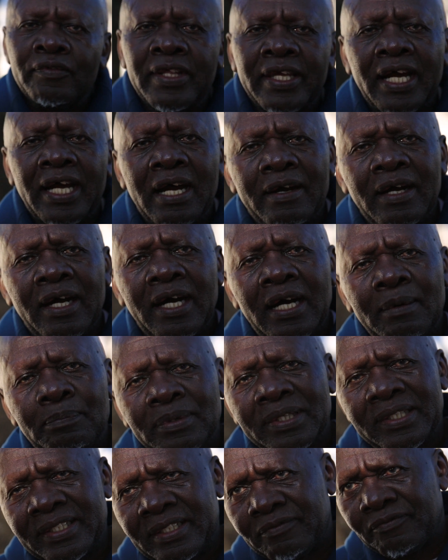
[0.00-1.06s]
the
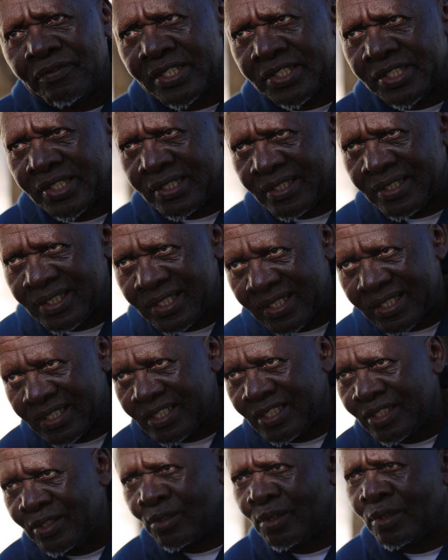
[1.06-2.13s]
apartheid fascist,
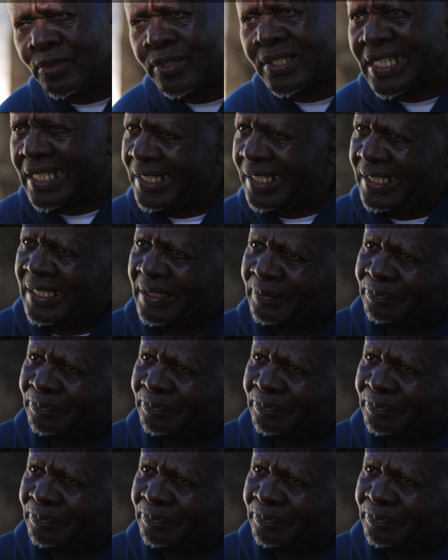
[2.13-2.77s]
state,